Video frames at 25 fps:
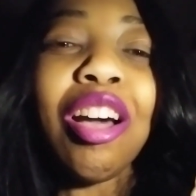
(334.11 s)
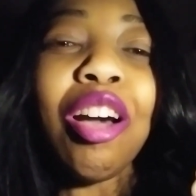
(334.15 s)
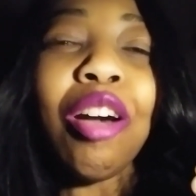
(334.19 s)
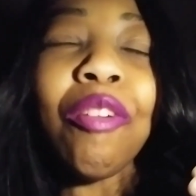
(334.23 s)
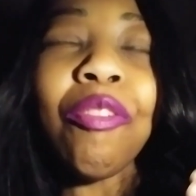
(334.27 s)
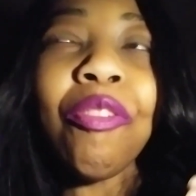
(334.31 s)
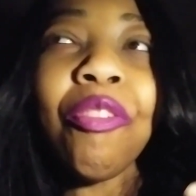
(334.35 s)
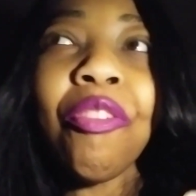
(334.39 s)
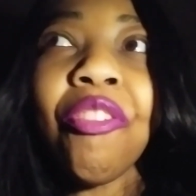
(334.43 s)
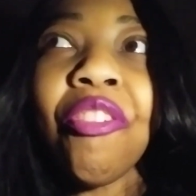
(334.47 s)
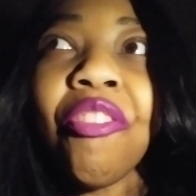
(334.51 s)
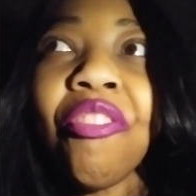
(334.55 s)

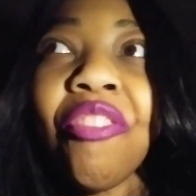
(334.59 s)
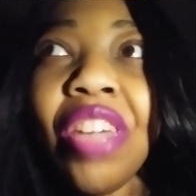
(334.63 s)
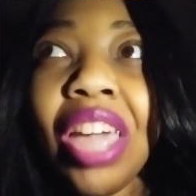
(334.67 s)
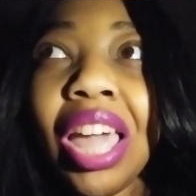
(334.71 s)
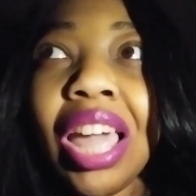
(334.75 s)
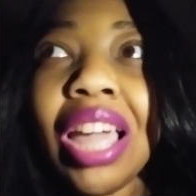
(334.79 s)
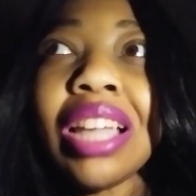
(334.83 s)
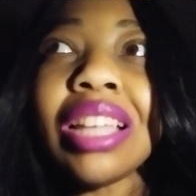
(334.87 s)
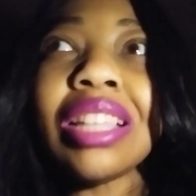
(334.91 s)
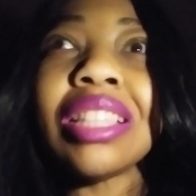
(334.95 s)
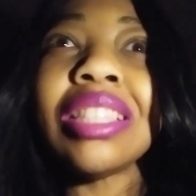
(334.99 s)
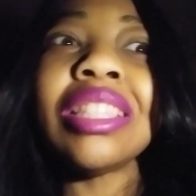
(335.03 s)

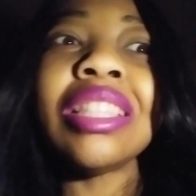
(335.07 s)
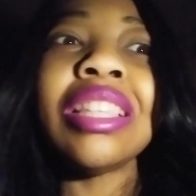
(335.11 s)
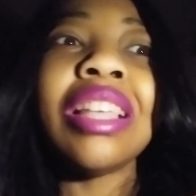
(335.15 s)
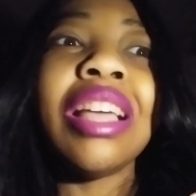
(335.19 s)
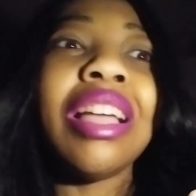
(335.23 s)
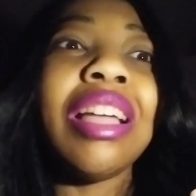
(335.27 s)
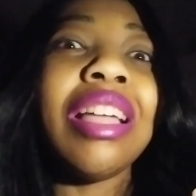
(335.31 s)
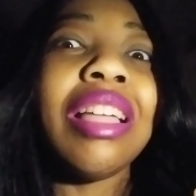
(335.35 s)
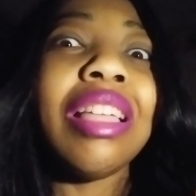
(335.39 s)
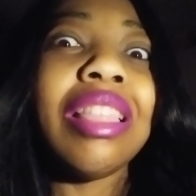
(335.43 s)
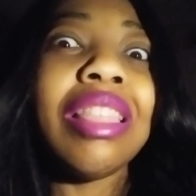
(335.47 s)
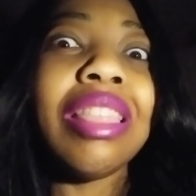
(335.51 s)
affects
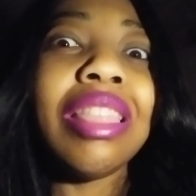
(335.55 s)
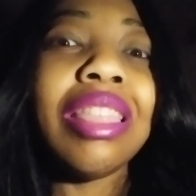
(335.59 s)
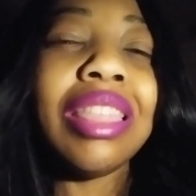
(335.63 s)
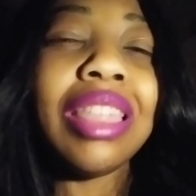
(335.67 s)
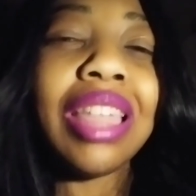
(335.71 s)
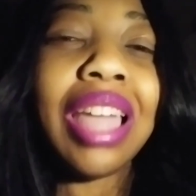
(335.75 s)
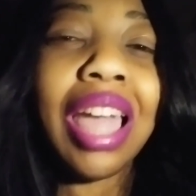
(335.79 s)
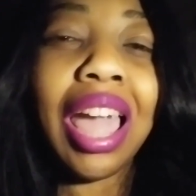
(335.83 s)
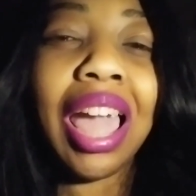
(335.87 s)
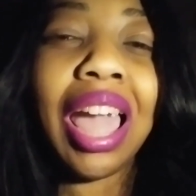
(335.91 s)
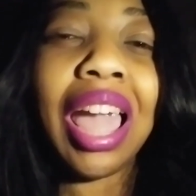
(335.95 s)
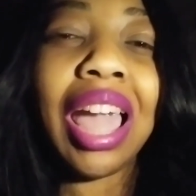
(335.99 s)

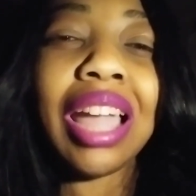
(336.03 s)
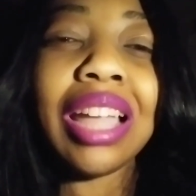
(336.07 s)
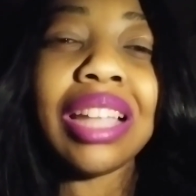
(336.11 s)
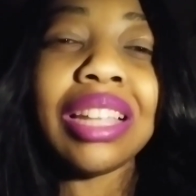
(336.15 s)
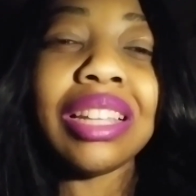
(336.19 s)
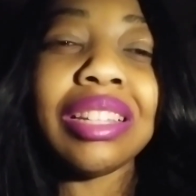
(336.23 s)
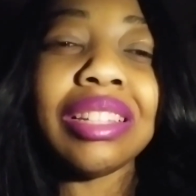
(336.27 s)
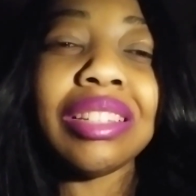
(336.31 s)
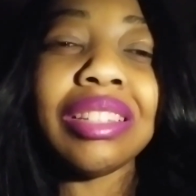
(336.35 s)
that